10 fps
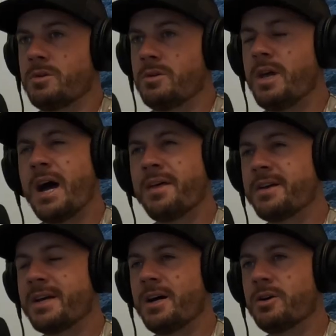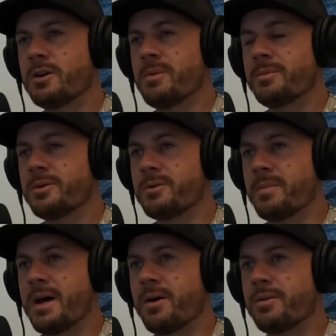Yeah, I think I hook them up through the
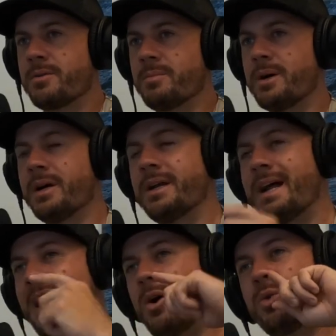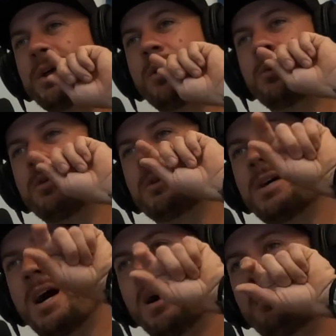mouth, but I only go through the top.